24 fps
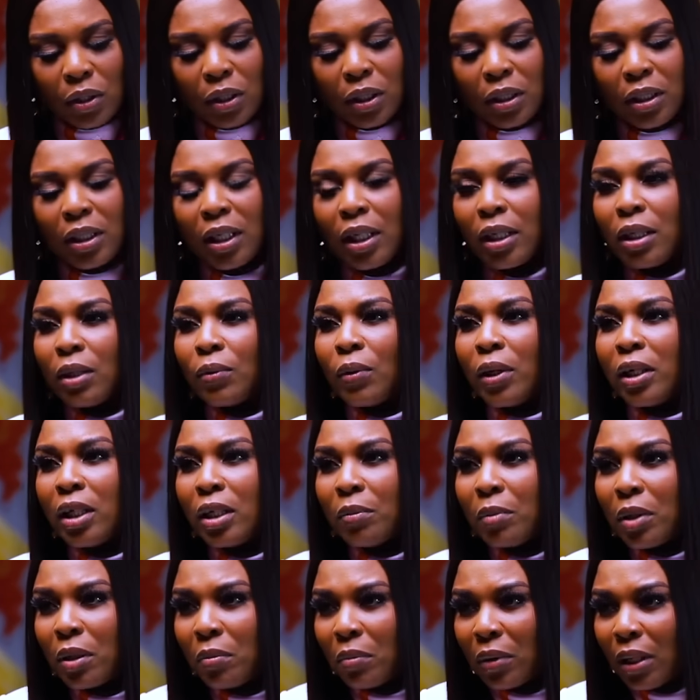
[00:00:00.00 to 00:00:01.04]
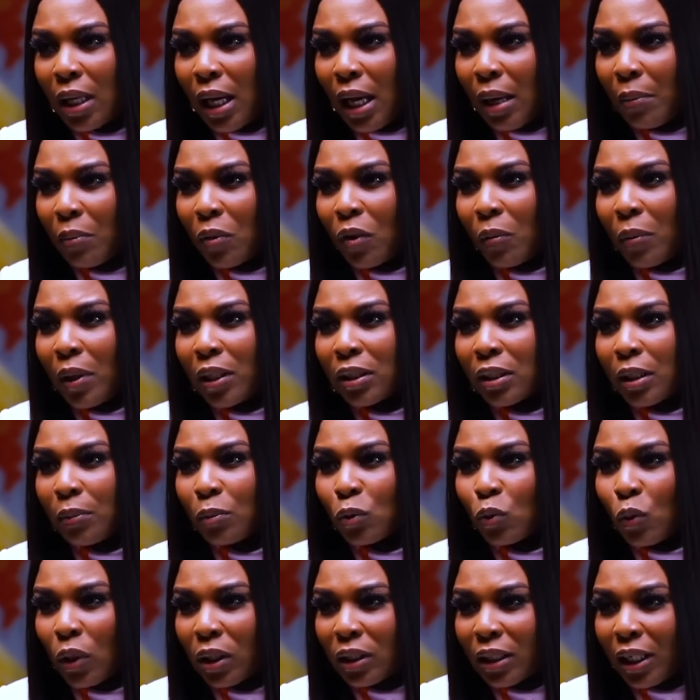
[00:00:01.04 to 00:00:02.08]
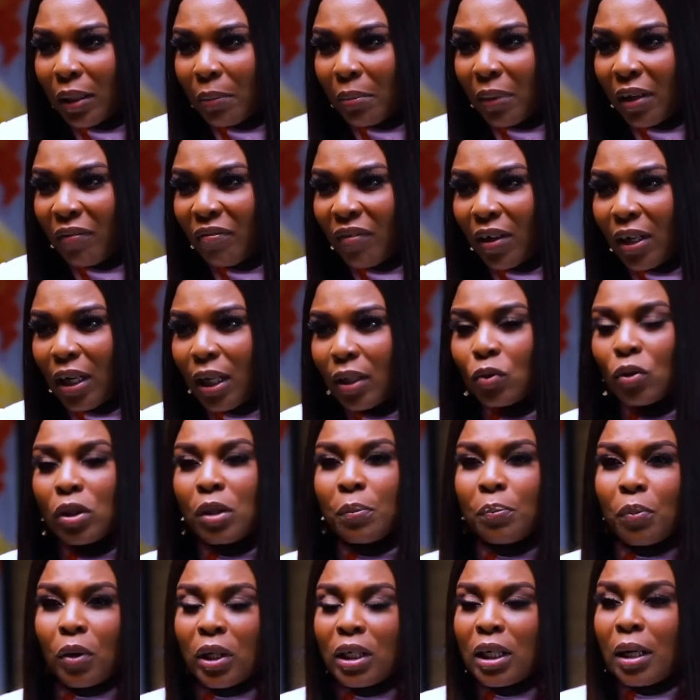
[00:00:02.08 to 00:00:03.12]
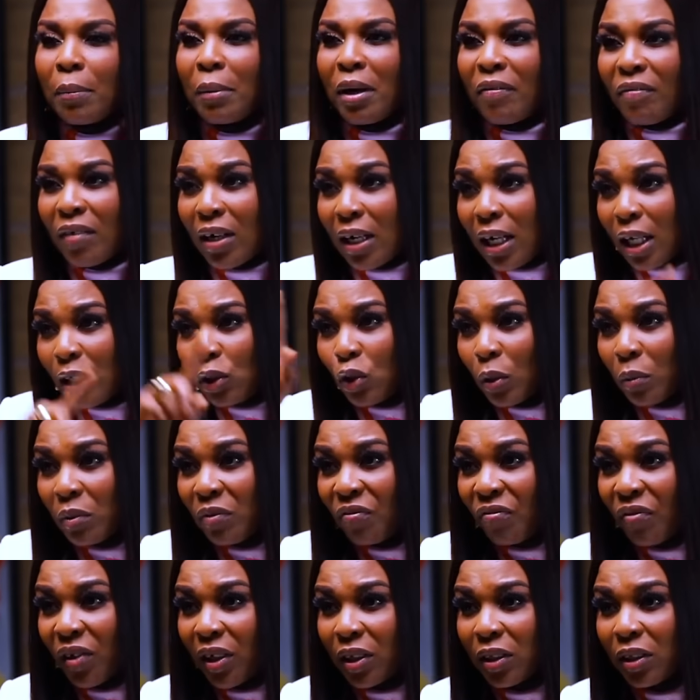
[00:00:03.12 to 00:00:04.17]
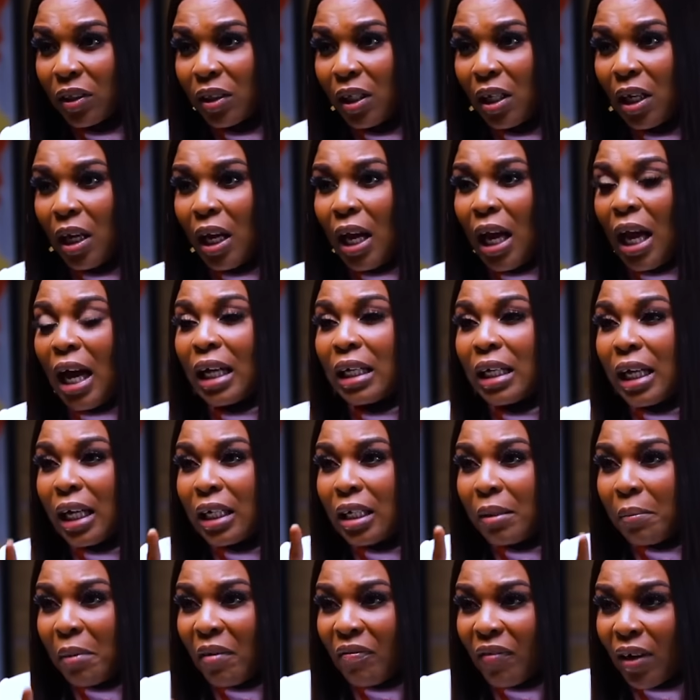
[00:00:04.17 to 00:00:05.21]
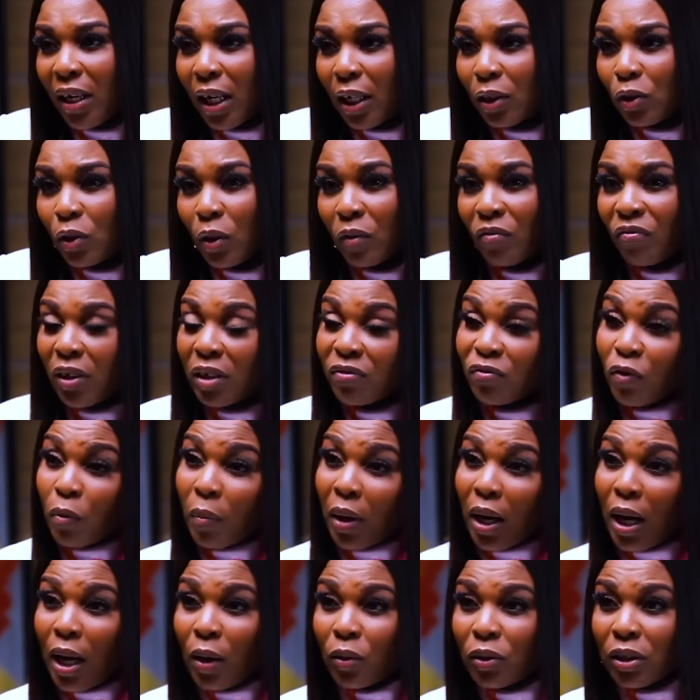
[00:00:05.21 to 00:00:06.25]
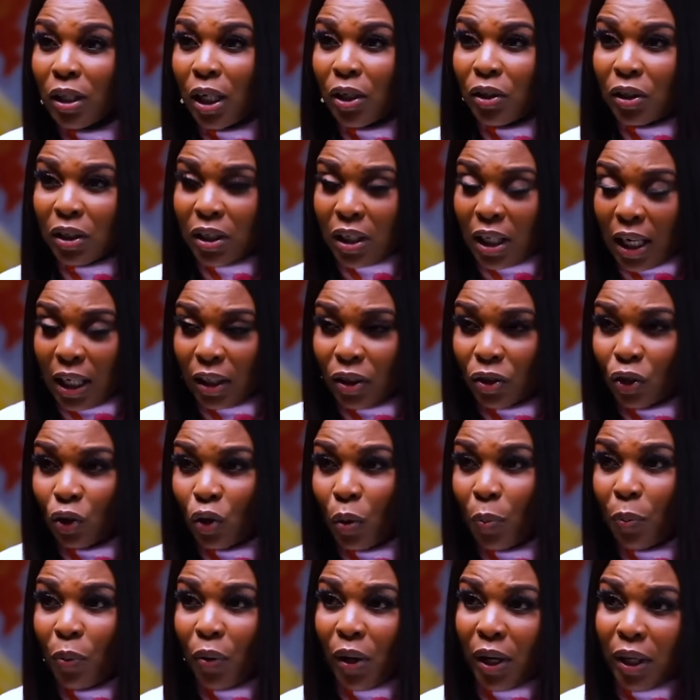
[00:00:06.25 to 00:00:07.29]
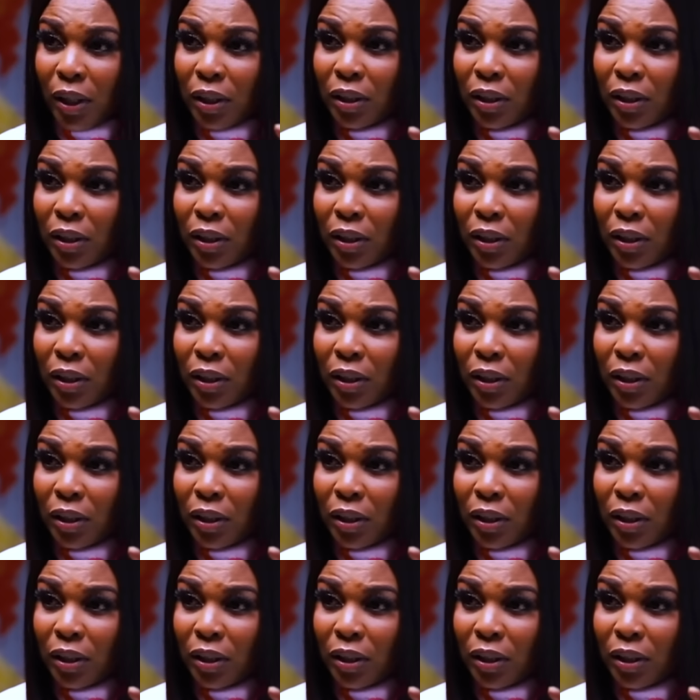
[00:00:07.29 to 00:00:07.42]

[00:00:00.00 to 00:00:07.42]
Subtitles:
on the day they were naming me, armed robbers came to attack my father to the point that my father jumped fence. And that day my father jumped fence from Alausa. You see that shop